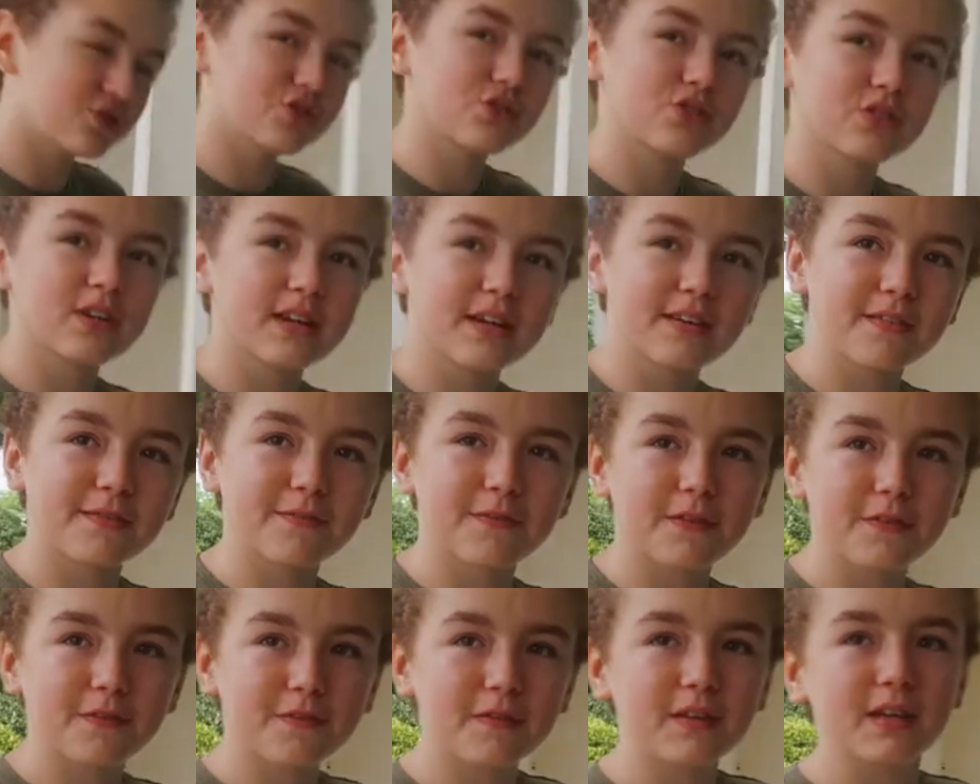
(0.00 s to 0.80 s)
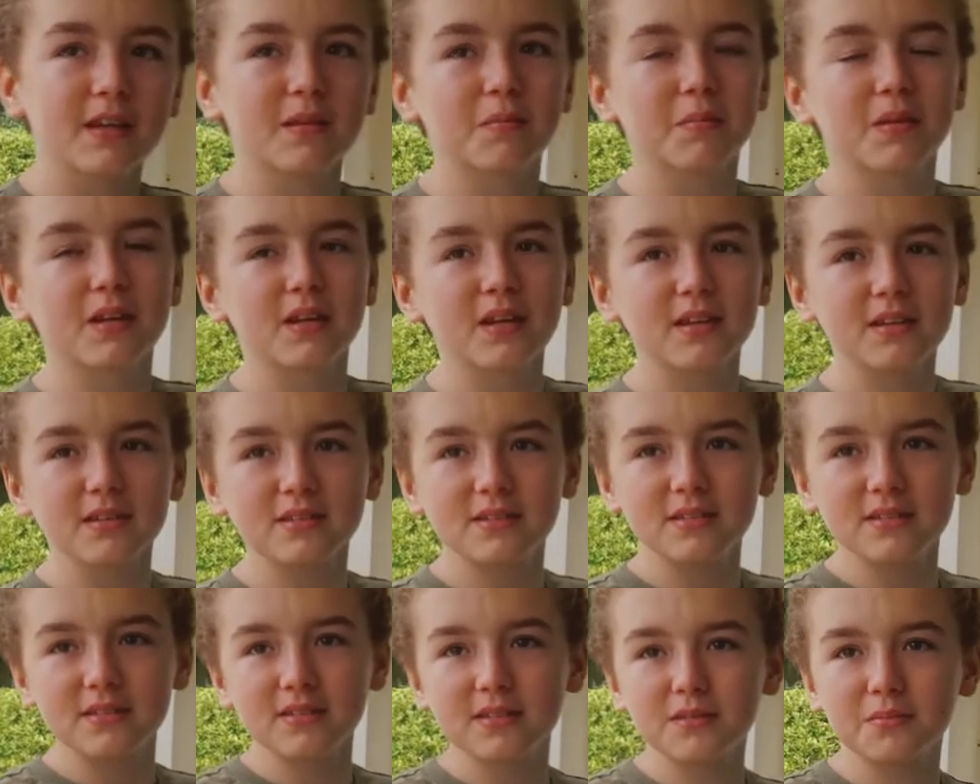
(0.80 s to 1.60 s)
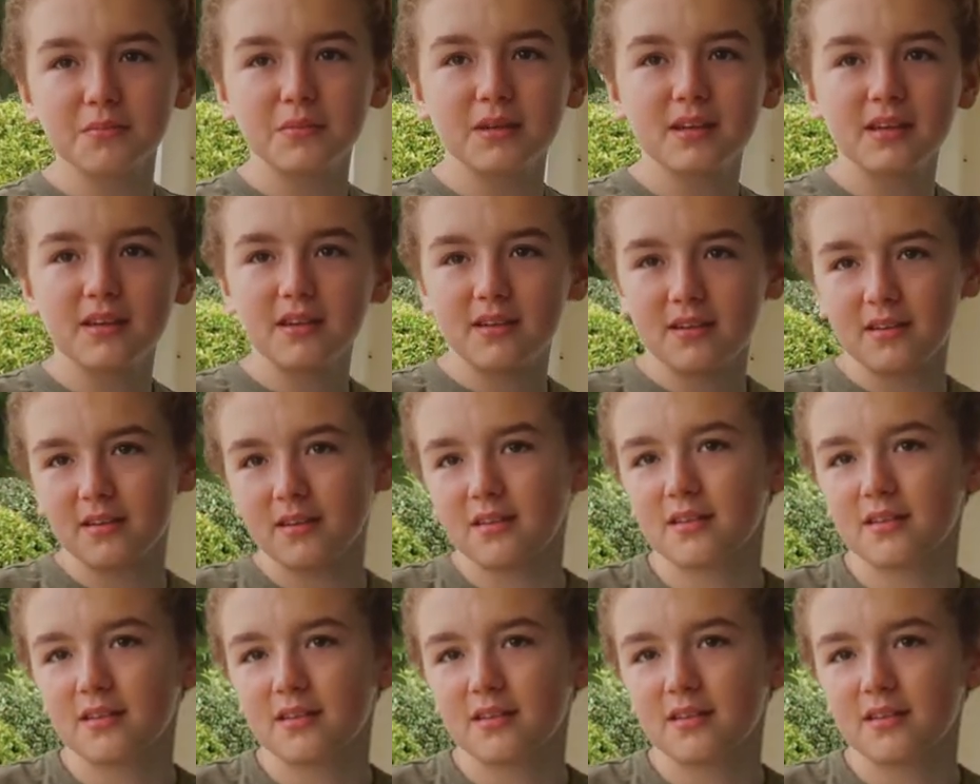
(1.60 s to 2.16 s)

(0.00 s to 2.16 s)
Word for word: It's got like 15 minutes, mate.